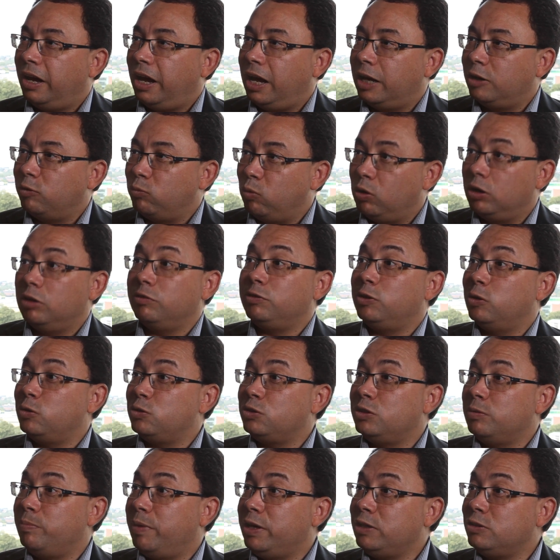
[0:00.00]
and one of
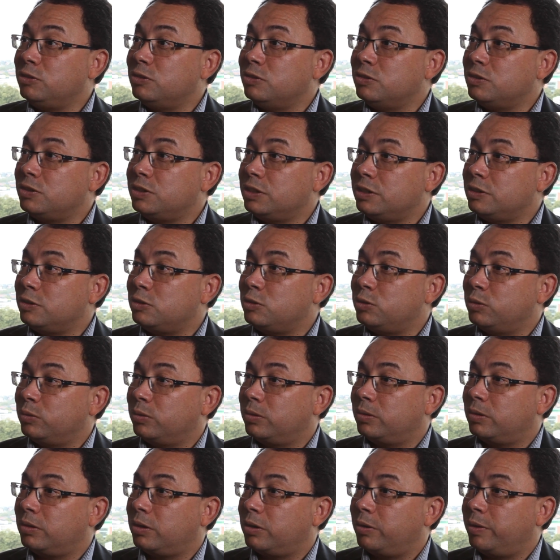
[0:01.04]
those dimensions is to
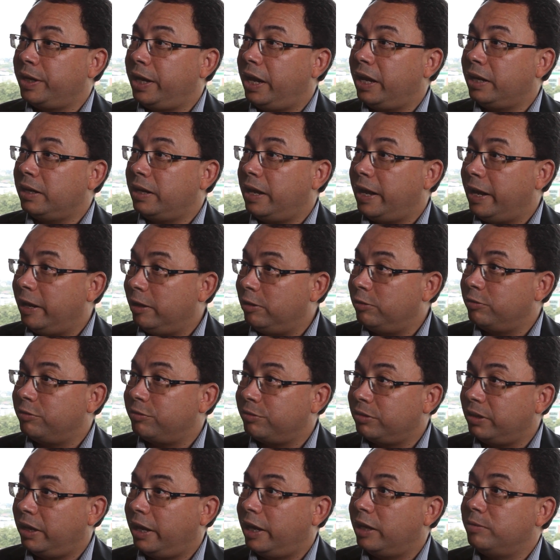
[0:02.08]
create
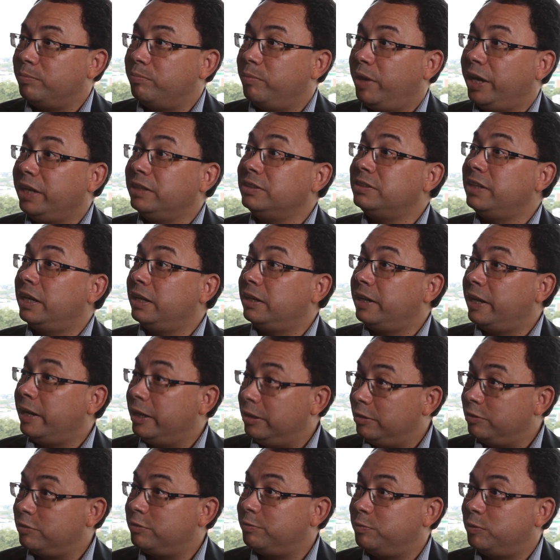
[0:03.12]
health and maintain
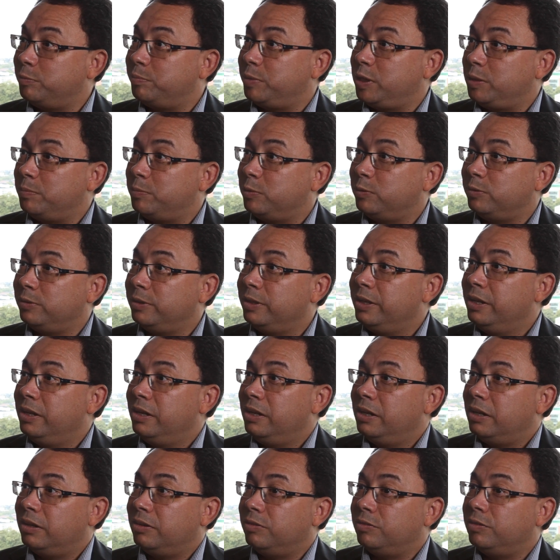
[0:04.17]
health for people,
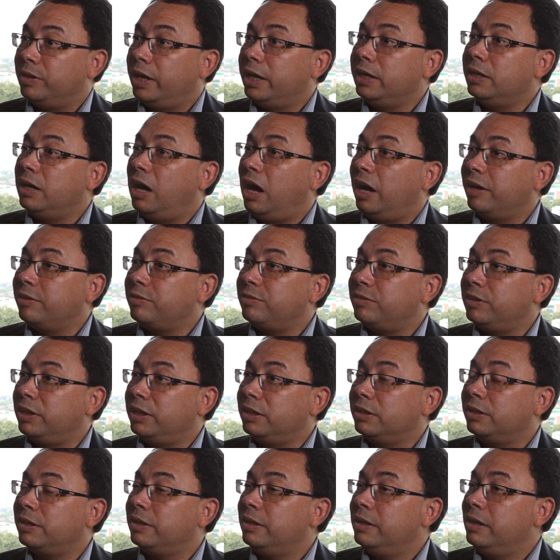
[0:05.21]
then I
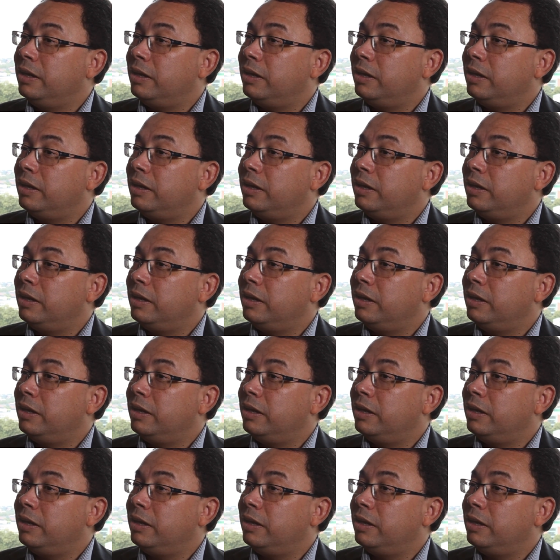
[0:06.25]
think